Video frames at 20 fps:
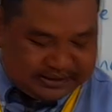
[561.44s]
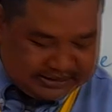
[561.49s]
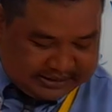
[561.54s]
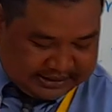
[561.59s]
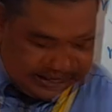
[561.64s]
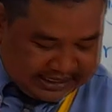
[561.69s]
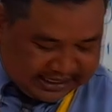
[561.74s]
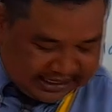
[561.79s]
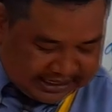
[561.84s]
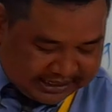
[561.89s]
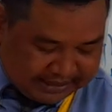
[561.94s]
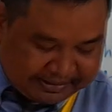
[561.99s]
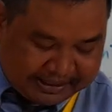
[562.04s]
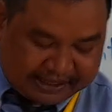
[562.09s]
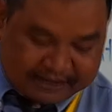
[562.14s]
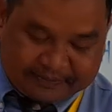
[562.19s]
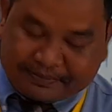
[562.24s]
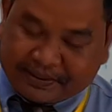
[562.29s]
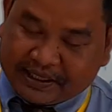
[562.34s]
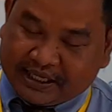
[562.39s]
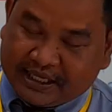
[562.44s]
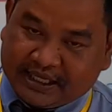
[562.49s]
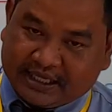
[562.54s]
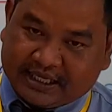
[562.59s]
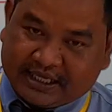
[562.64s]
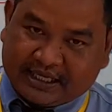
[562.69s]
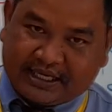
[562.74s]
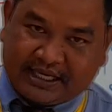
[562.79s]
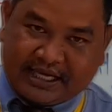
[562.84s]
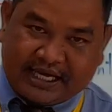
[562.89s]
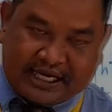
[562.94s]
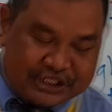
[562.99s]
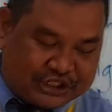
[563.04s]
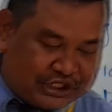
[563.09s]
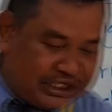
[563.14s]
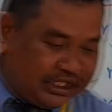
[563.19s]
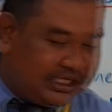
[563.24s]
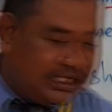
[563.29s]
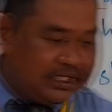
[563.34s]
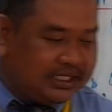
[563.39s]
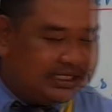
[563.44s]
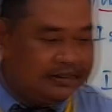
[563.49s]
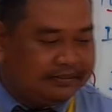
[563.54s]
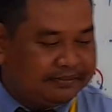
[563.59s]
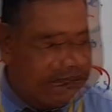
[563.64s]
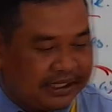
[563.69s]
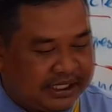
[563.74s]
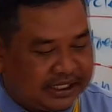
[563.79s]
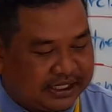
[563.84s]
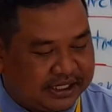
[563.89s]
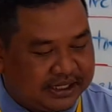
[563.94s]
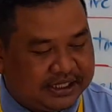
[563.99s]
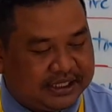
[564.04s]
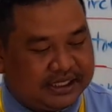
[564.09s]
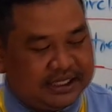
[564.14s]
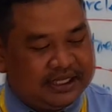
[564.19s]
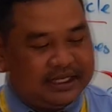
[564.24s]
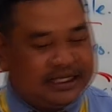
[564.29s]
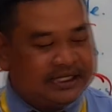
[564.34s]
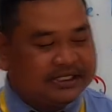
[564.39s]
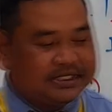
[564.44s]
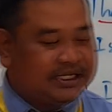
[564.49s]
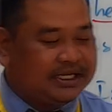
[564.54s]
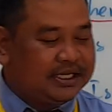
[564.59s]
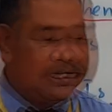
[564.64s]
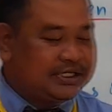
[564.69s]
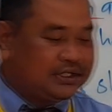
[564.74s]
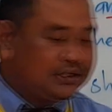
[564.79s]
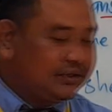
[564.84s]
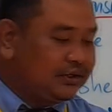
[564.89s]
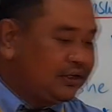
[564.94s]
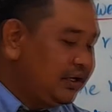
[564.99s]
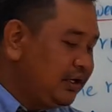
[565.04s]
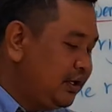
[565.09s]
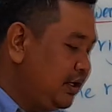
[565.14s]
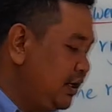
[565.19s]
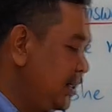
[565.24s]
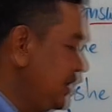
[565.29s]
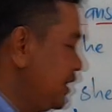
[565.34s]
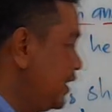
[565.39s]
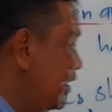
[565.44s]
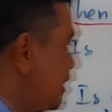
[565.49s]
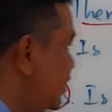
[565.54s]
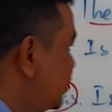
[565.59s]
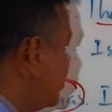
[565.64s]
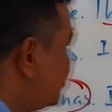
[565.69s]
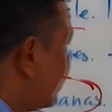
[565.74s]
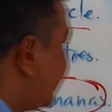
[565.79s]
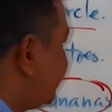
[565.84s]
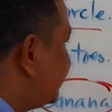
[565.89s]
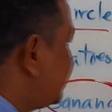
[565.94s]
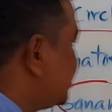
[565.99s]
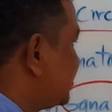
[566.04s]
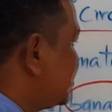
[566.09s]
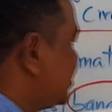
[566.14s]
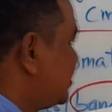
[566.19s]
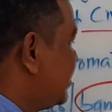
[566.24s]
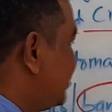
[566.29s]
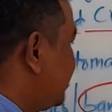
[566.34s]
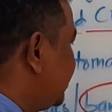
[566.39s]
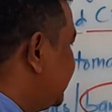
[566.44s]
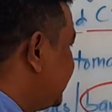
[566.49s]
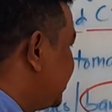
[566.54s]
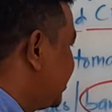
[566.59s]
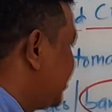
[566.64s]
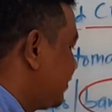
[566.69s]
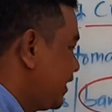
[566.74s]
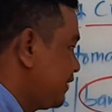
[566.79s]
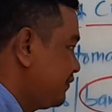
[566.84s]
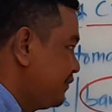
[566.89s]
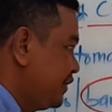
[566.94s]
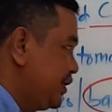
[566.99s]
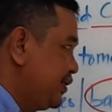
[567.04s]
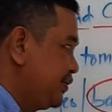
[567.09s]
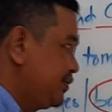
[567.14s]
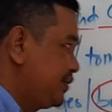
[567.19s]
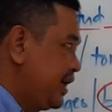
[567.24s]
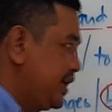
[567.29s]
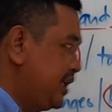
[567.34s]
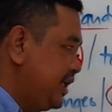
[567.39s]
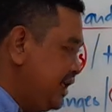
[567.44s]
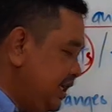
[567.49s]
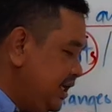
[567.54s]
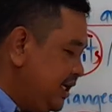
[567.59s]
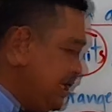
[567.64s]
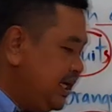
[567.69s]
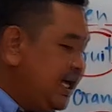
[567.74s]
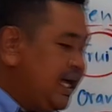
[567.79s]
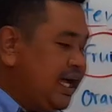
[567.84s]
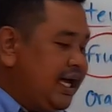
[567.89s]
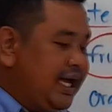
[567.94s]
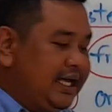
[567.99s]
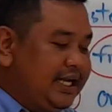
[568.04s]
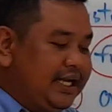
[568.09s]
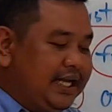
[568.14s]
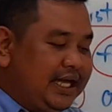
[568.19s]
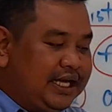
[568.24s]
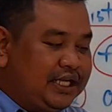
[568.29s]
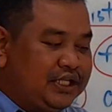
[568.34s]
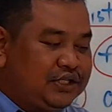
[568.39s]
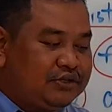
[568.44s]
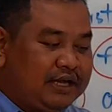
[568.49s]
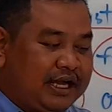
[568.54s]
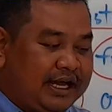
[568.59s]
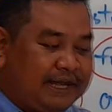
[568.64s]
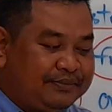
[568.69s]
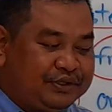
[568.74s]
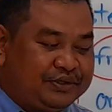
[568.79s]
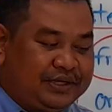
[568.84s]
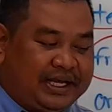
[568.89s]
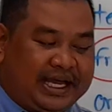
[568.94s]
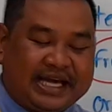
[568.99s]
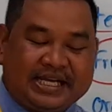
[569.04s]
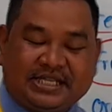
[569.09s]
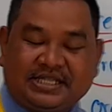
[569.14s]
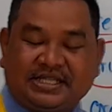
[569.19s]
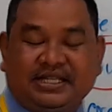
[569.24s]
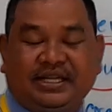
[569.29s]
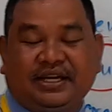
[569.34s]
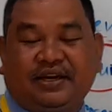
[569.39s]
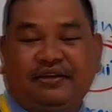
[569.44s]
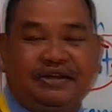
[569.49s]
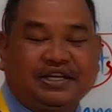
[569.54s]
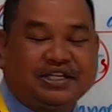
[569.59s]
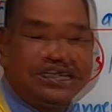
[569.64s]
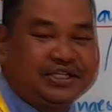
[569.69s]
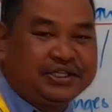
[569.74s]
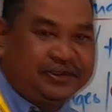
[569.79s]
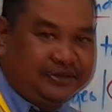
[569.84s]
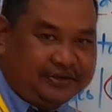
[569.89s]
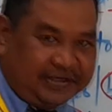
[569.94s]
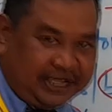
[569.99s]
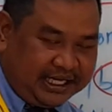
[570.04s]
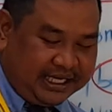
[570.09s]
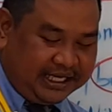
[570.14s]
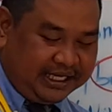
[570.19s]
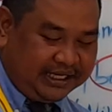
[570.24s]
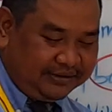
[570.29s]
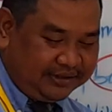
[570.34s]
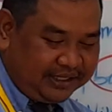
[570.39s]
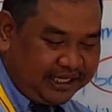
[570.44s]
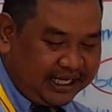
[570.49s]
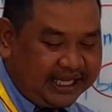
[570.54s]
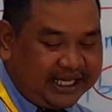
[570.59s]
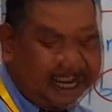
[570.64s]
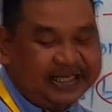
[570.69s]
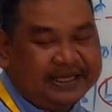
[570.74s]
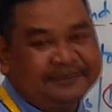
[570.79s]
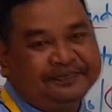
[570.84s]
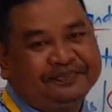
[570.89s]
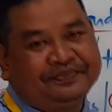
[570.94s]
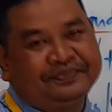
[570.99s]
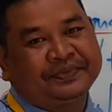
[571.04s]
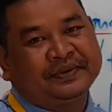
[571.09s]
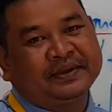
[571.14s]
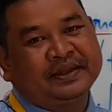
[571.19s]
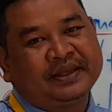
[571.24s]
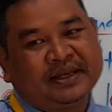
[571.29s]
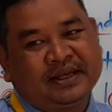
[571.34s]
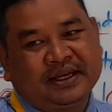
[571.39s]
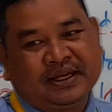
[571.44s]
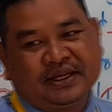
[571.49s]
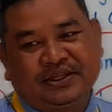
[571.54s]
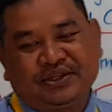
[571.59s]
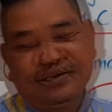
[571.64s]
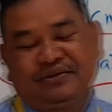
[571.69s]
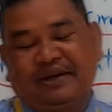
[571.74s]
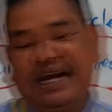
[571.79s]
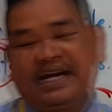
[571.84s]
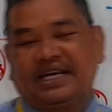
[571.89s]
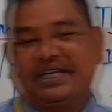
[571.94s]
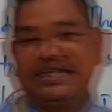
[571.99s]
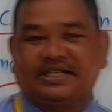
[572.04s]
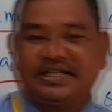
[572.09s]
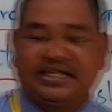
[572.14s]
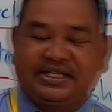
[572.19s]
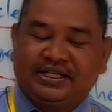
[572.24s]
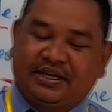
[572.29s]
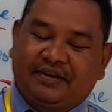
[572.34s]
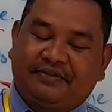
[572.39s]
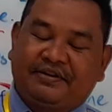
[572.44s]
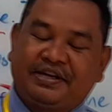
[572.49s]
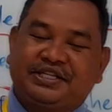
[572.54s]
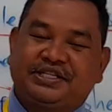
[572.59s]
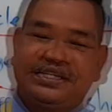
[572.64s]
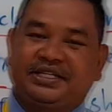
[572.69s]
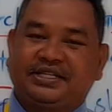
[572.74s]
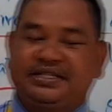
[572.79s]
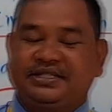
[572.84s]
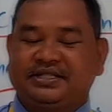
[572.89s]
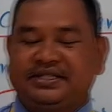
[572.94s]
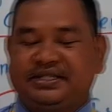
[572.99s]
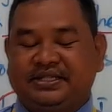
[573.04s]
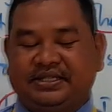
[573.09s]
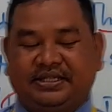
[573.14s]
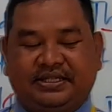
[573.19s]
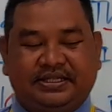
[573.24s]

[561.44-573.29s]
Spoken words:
learn about page 18, part 3, listen and circle. You have to circle the correct word already, and then you have to answer the question already, okay? You answer the question